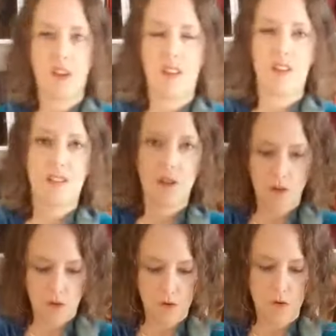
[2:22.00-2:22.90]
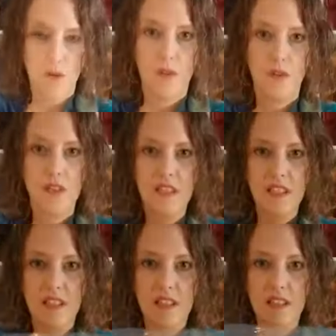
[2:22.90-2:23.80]
So this
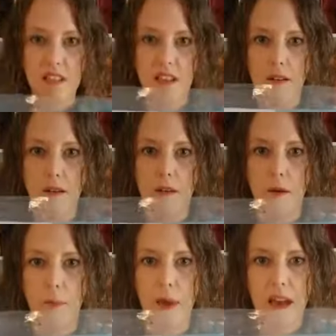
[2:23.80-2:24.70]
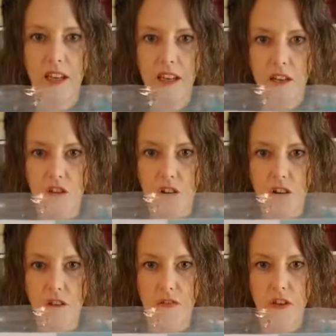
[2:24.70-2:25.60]
is a package
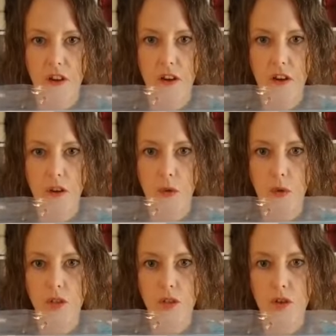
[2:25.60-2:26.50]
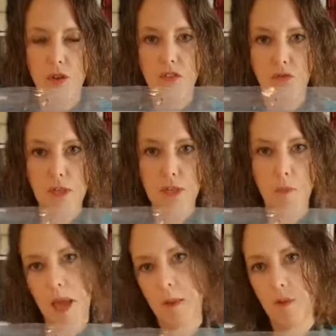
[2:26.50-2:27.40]
of the Quilters freezer
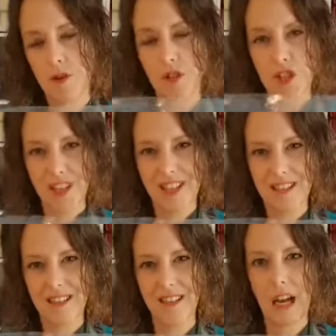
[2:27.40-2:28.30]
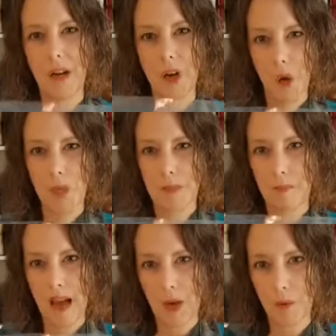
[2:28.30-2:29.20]
paper sheets, and I know it's
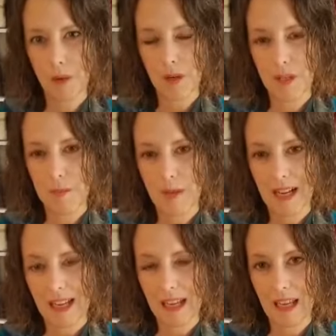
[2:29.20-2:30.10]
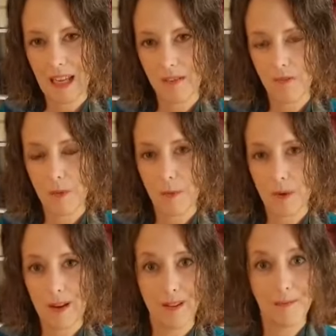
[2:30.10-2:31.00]
backwards, but I can't flip
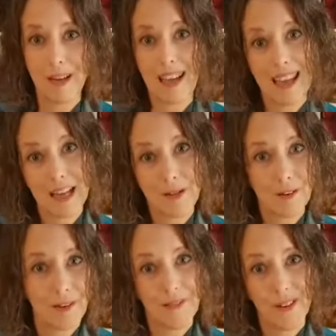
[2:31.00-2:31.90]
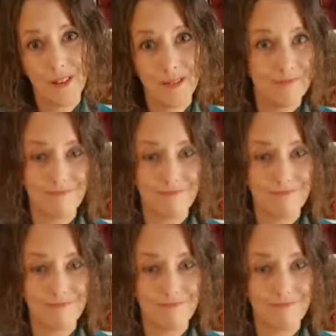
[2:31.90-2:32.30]
around my Android phone.